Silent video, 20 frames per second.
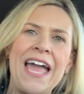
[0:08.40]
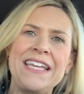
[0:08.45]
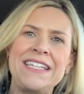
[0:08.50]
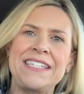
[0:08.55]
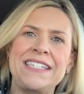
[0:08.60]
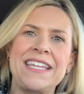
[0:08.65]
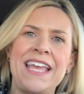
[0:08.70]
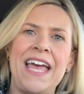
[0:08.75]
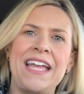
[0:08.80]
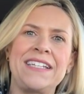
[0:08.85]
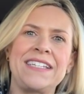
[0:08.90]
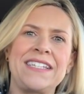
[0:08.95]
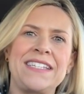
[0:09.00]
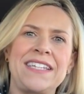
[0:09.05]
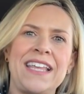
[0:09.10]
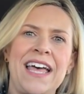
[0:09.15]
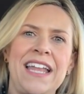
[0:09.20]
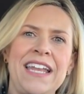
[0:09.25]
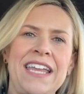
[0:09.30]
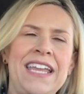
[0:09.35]
nice and
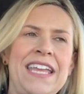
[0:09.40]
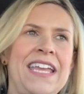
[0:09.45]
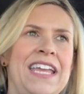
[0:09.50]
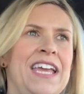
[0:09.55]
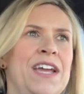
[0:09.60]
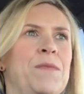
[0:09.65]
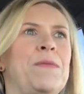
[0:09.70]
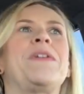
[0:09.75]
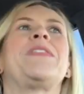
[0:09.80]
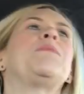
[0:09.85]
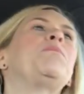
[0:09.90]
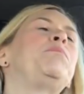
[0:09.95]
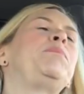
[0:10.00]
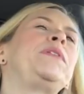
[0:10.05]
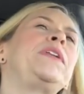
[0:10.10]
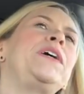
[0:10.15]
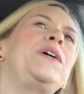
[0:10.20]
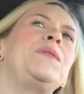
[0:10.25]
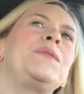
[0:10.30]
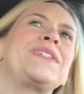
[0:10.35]
sunny with
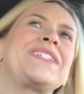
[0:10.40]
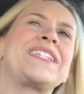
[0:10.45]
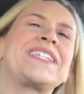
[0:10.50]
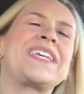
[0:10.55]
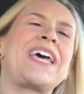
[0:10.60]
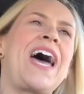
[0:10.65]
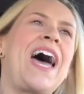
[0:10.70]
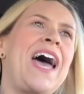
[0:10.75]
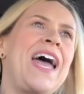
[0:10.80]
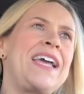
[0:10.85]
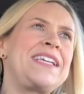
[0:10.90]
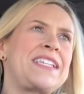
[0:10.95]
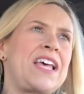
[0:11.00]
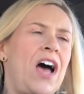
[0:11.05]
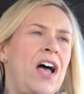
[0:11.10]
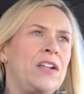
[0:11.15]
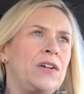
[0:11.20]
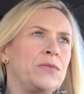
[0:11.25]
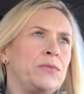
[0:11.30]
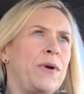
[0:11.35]
blue skies
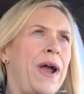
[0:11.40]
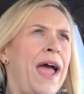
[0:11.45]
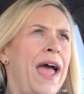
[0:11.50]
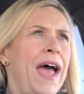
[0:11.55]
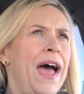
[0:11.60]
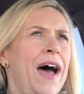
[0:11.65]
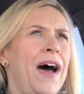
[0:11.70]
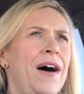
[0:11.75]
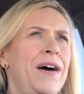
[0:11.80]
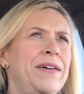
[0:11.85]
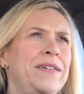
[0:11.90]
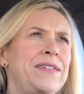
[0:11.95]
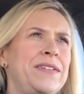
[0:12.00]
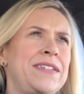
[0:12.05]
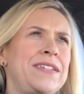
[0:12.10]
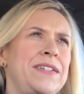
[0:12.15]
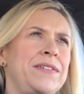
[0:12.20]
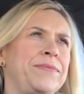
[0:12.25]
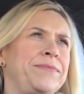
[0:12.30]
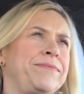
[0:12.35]
all around.
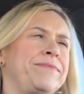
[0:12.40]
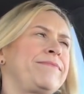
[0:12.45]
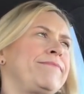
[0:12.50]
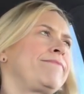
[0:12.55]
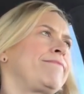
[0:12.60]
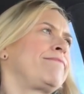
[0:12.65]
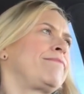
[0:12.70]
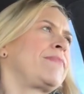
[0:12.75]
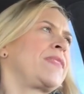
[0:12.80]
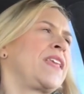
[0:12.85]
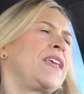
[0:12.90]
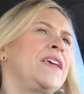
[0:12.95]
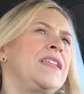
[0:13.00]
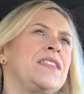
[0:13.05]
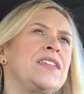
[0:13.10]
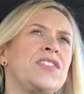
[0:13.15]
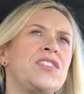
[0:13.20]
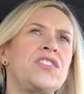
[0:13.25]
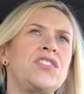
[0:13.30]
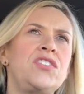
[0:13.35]

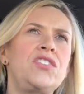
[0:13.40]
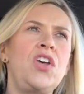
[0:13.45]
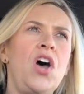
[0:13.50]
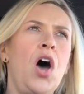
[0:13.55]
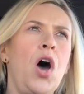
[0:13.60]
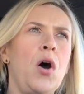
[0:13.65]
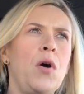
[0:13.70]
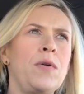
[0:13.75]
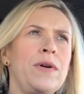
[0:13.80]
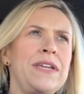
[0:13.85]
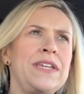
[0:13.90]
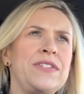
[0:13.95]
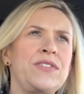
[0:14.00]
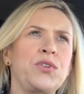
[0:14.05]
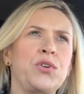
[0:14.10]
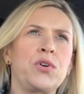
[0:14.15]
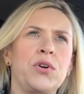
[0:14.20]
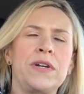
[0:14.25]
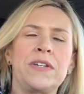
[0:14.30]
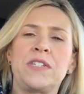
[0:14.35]
The snow is
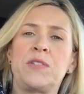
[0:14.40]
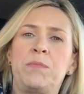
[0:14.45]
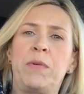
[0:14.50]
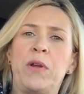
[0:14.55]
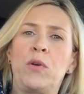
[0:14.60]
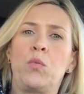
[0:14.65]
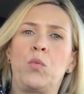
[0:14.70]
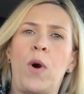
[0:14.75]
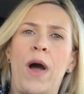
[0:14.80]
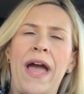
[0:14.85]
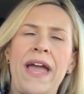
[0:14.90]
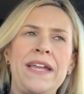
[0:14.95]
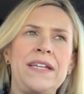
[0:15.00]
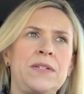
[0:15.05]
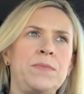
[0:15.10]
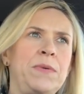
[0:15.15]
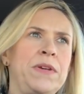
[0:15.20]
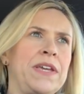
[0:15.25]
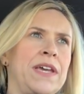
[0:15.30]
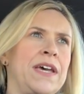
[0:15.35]
crisp and
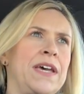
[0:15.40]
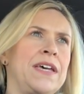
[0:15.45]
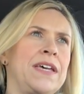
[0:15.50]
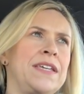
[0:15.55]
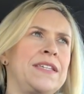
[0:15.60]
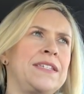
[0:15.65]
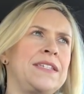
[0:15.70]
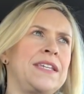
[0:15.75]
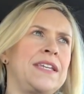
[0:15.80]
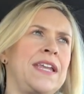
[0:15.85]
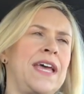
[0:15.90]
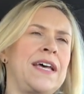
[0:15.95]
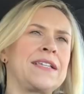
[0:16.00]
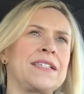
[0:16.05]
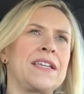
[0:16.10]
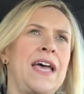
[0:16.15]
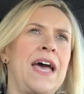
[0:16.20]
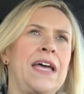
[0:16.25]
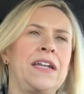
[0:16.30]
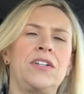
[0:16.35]
white because it
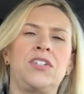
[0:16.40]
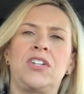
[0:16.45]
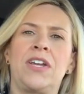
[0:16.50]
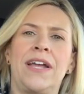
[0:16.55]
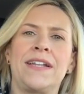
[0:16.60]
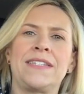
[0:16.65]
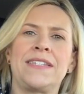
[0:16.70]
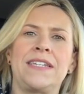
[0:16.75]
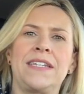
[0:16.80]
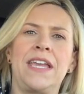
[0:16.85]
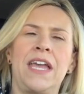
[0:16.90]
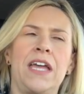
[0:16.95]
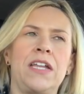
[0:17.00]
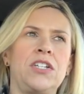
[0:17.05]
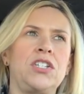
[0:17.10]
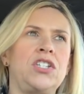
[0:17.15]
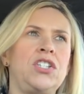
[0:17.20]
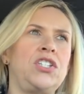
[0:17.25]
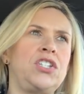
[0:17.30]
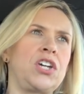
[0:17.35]
hasn't had a chance to
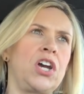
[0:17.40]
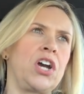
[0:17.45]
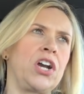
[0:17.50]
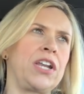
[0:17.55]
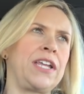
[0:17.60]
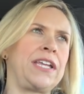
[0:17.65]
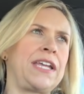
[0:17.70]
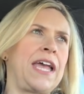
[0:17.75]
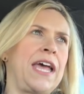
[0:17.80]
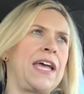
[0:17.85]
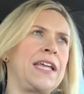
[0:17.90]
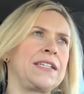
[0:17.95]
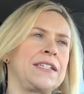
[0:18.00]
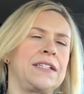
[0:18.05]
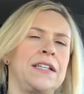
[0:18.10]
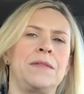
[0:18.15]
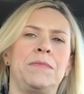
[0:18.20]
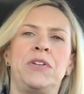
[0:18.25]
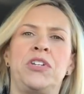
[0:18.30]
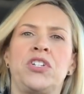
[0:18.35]
get dirty yet.
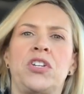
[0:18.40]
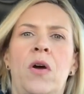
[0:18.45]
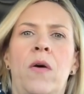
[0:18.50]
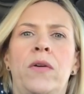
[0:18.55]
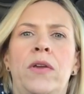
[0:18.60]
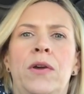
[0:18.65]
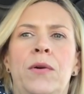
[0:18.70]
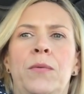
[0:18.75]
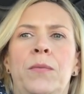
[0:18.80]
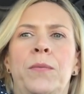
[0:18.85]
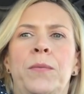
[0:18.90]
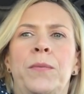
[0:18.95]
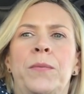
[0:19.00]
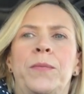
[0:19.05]
Let me show you.